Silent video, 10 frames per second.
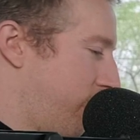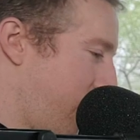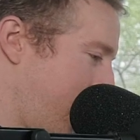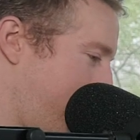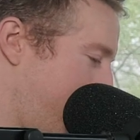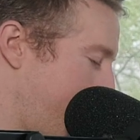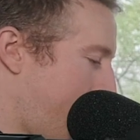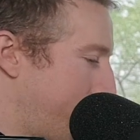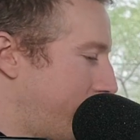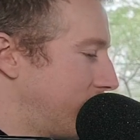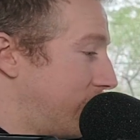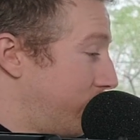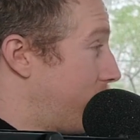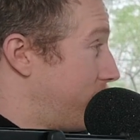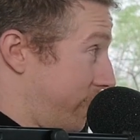four different Pop-Tarts in
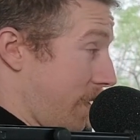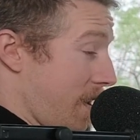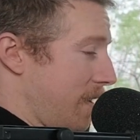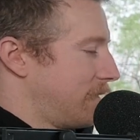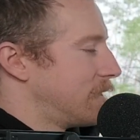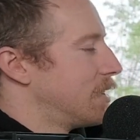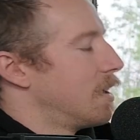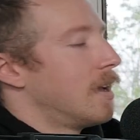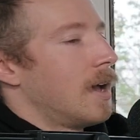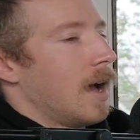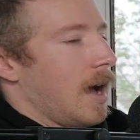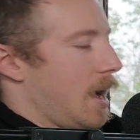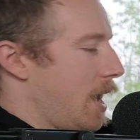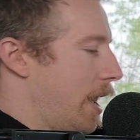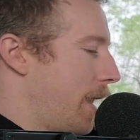front of us. Yeah.
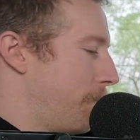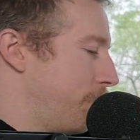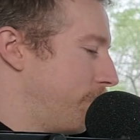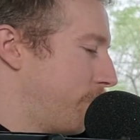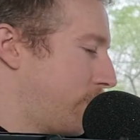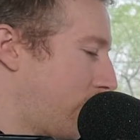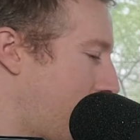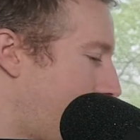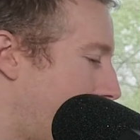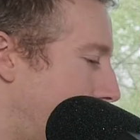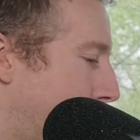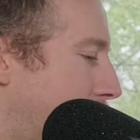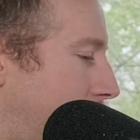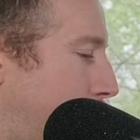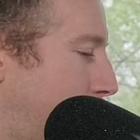Um, but they're all
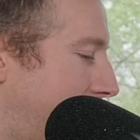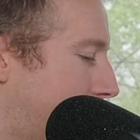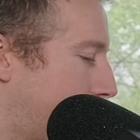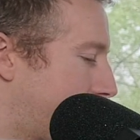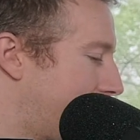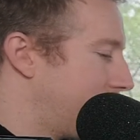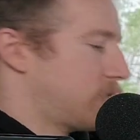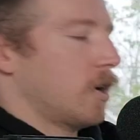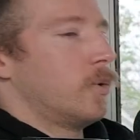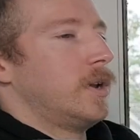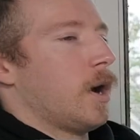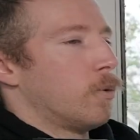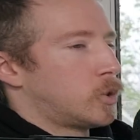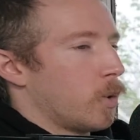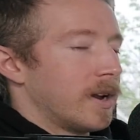pretty unique looking, so yeah. we know
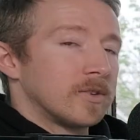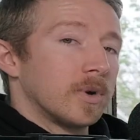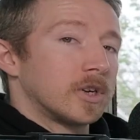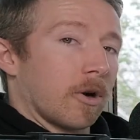which one is which